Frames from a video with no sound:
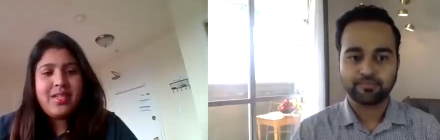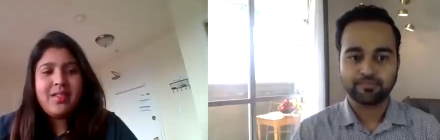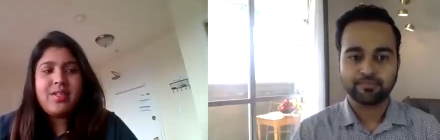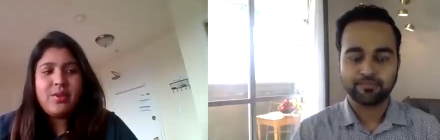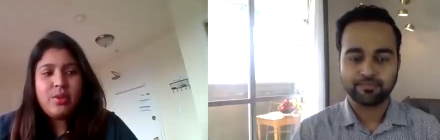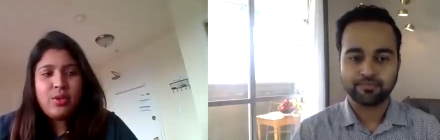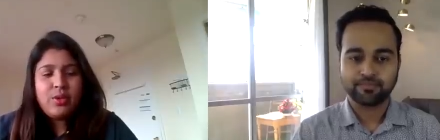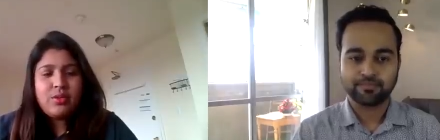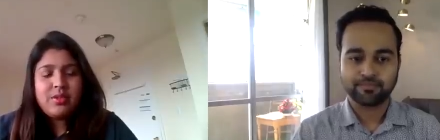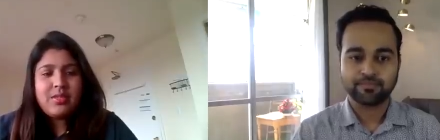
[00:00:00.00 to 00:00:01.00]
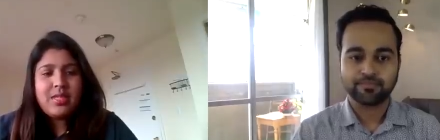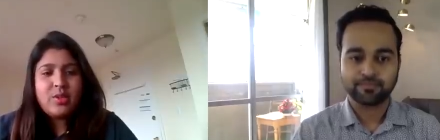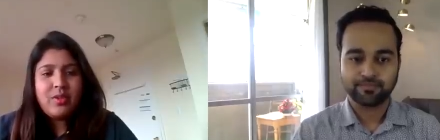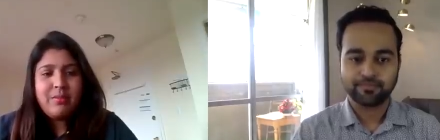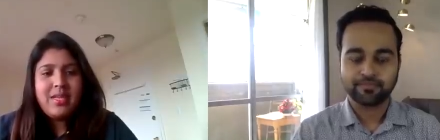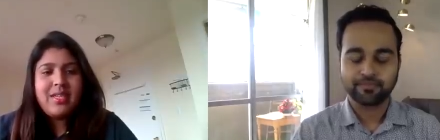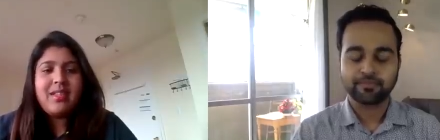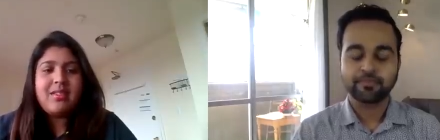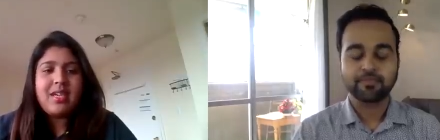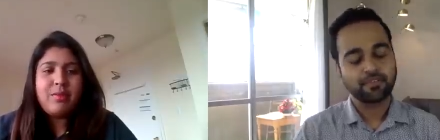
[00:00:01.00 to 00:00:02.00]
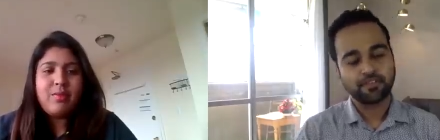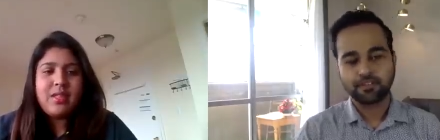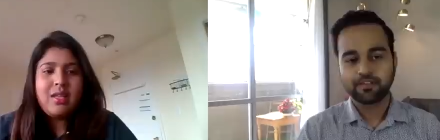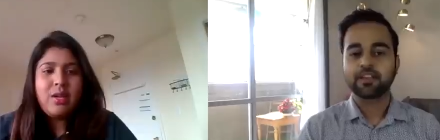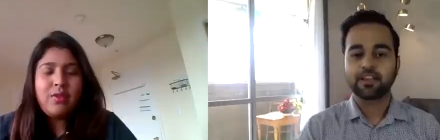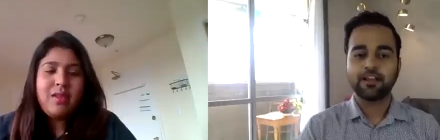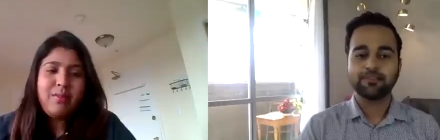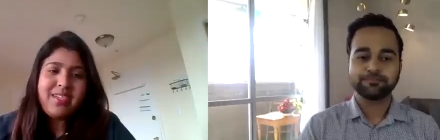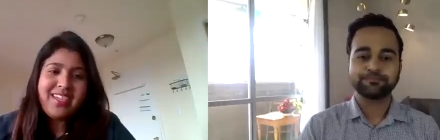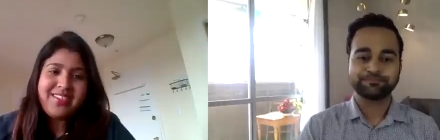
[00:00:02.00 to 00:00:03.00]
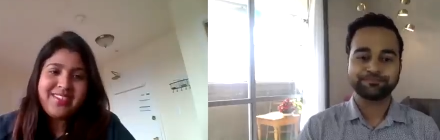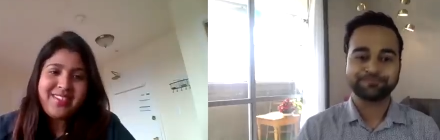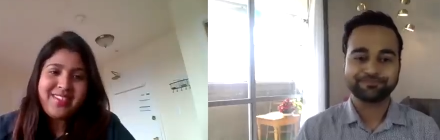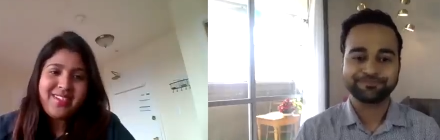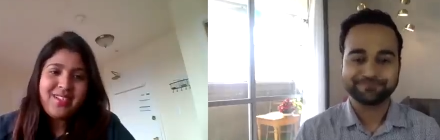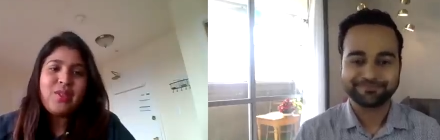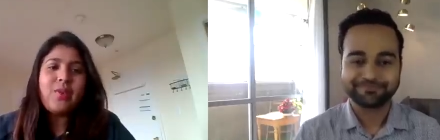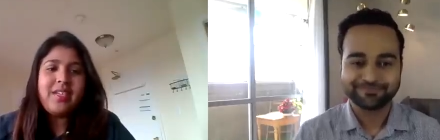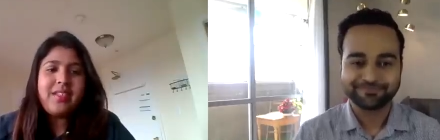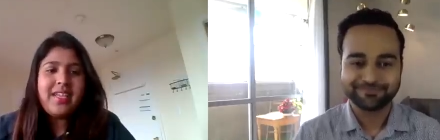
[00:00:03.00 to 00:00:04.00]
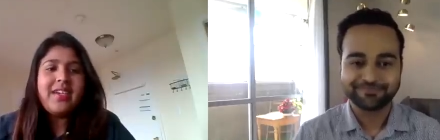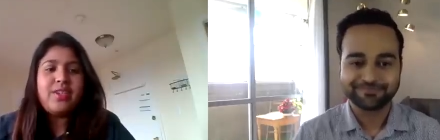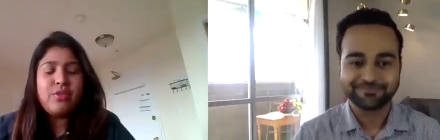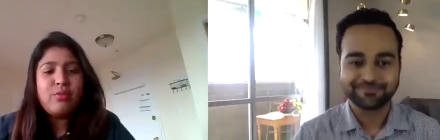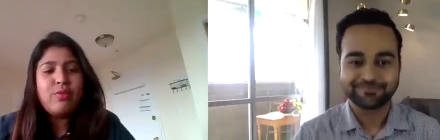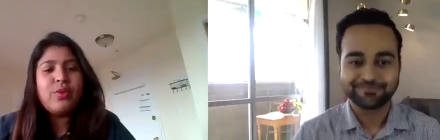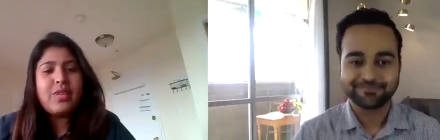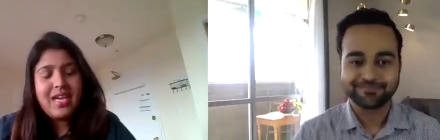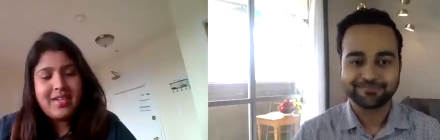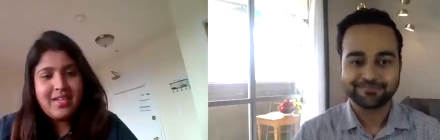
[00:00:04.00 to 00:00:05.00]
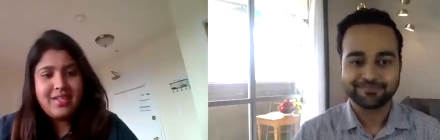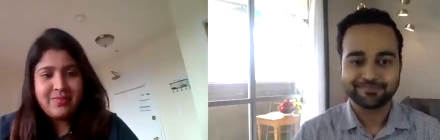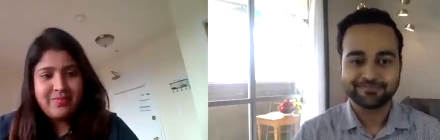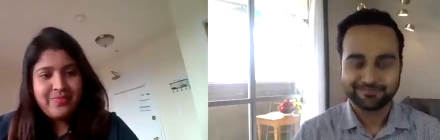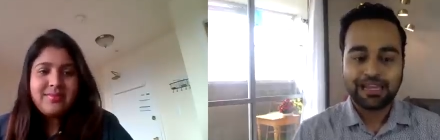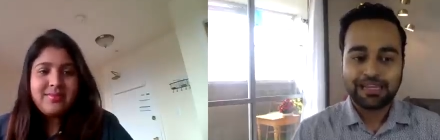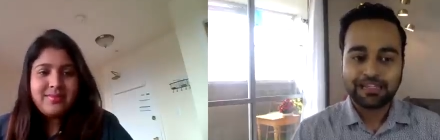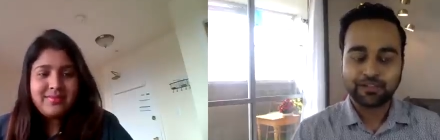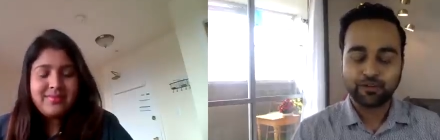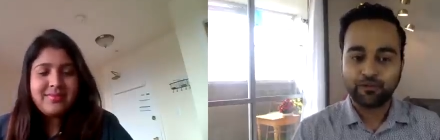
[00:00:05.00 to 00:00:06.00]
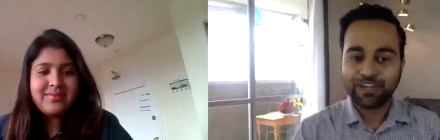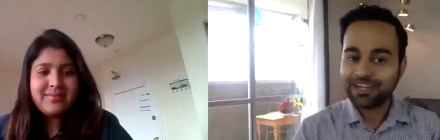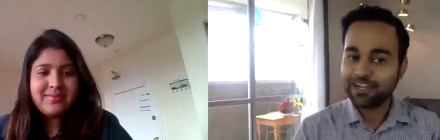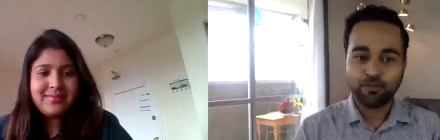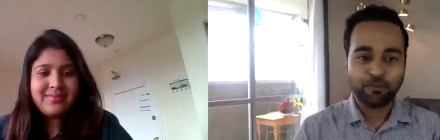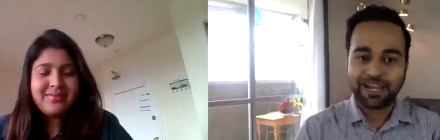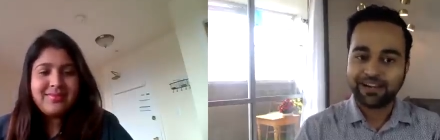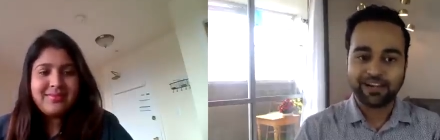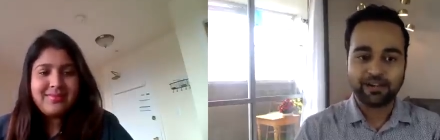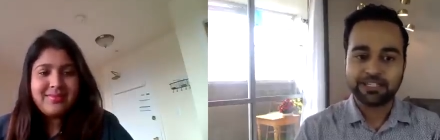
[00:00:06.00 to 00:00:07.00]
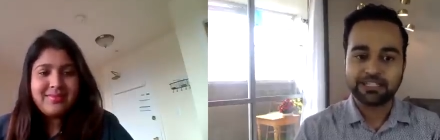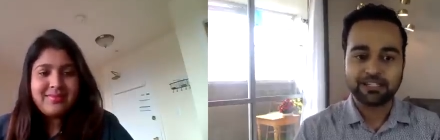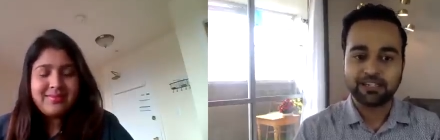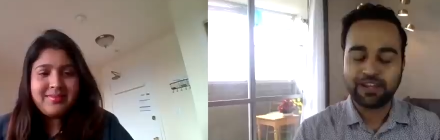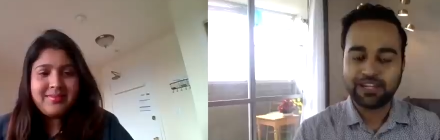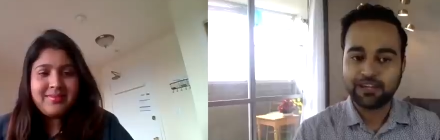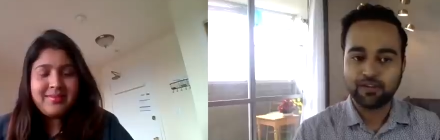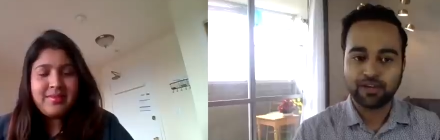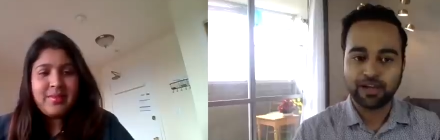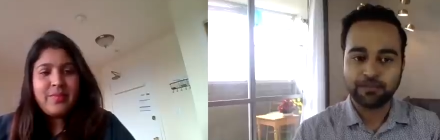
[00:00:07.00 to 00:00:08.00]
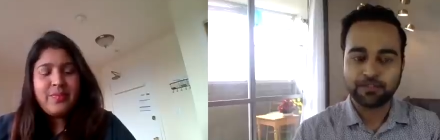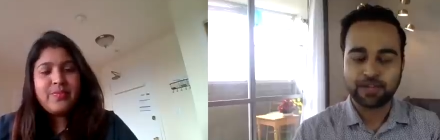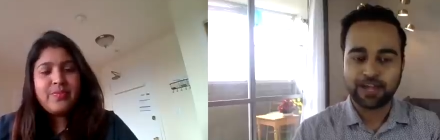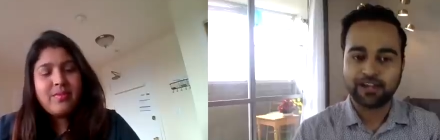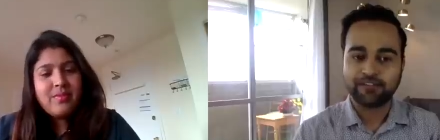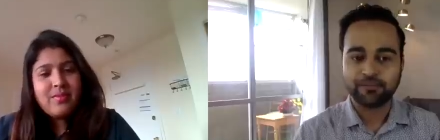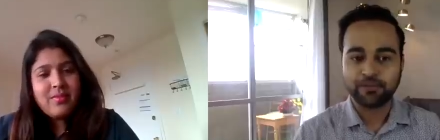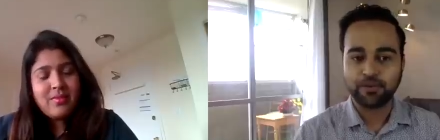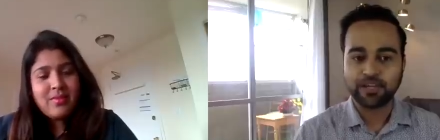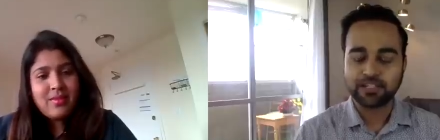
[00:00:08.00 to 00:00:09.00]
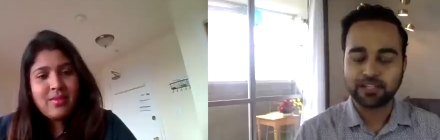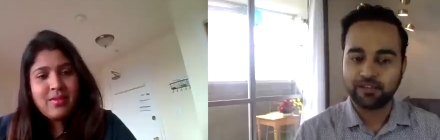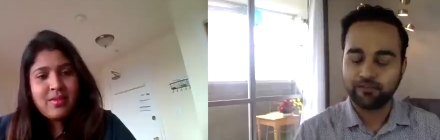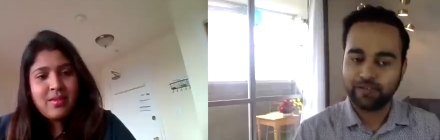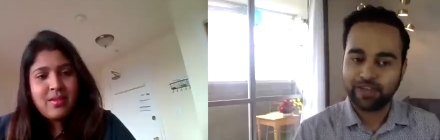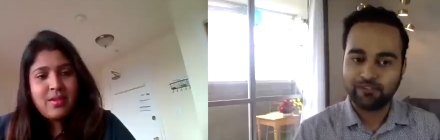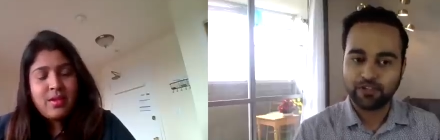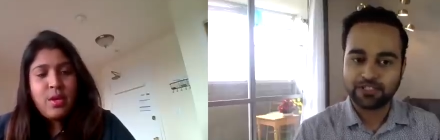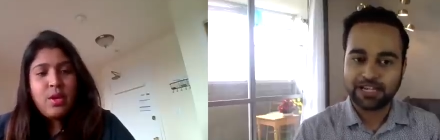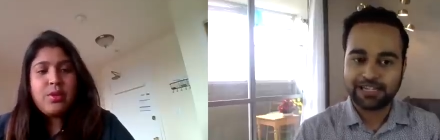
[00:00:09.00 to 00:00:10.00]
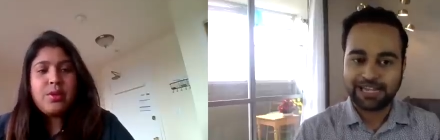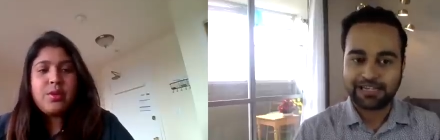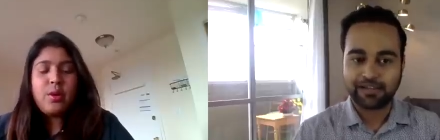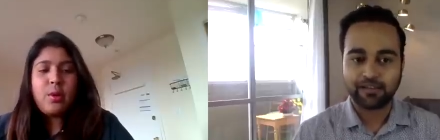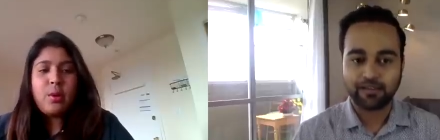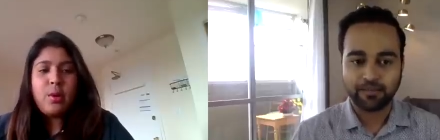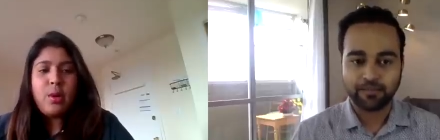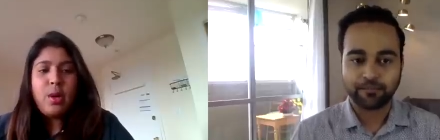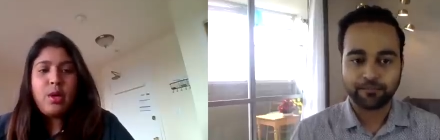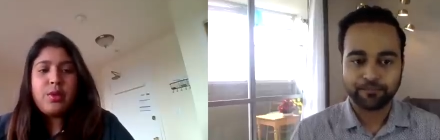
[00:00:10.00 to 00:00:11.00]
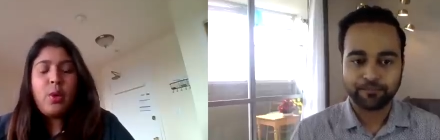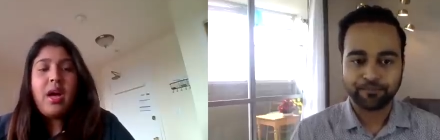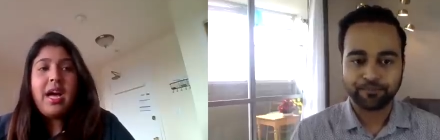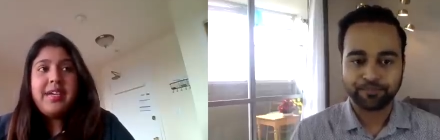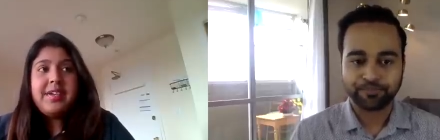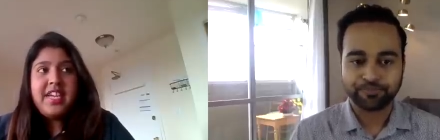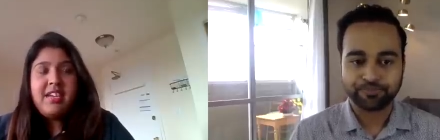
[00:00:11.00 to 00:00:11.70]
Speaker 1: As you know, you know, H one B does comes with a lot of limitations. So I decided to move to Canada.
Speaker 2: So when did you migrate basically? When did you come to Canada from U S? When was that date?
Speaker 1: So I did